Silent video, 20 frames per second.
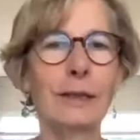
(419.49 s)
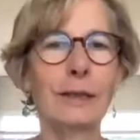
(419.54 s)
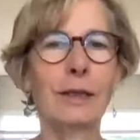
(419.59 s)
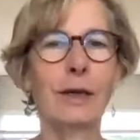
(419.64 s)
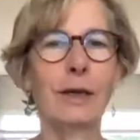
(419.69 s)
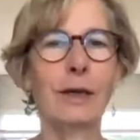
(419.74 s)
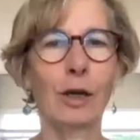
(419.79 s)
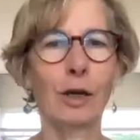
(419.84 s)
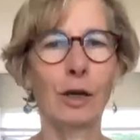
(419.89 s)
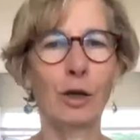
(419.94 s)
like
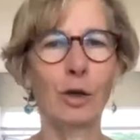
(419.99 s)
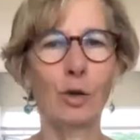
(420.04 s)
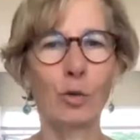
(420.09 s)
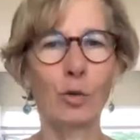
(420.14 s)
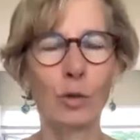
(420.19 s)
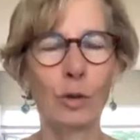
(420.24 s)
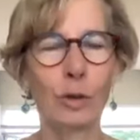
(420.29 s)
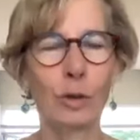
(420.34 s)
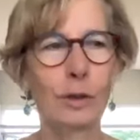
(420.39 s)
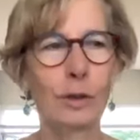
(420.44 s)

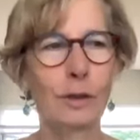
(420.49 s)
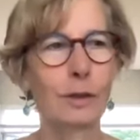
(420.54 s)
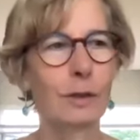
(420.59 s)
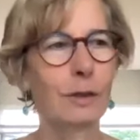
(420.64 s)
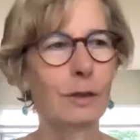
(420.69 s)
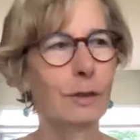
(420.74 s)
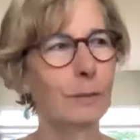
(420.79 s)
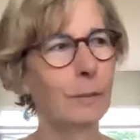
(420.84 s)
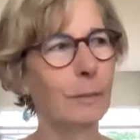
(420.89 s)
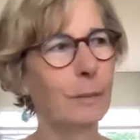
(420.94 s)
how
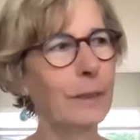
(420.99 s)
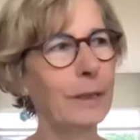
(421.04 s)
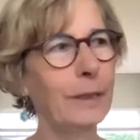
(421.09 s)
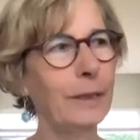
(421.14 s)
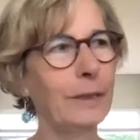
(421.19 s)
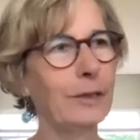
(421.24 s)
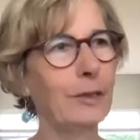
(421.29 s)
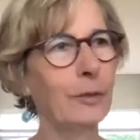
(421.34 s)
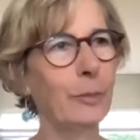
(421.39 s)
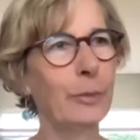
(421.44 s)
my
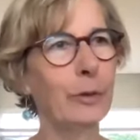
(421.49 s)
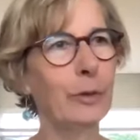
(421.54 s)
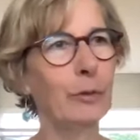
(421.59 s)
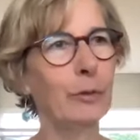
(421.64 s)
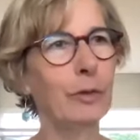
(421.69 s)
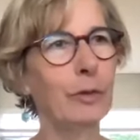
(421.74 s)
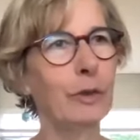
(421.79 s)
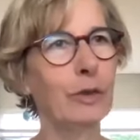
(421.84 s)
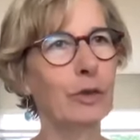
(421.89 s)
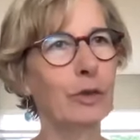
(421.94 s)

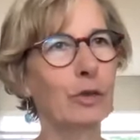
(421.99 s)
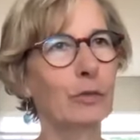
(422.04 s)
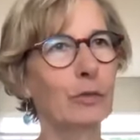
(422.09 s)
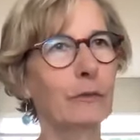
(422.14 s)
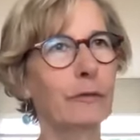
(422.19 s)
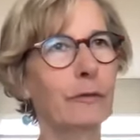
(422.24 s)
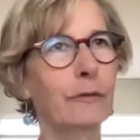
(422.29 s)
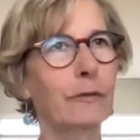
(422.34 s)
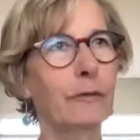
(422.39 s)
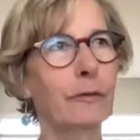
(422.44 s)
experience
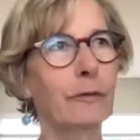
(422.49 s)
of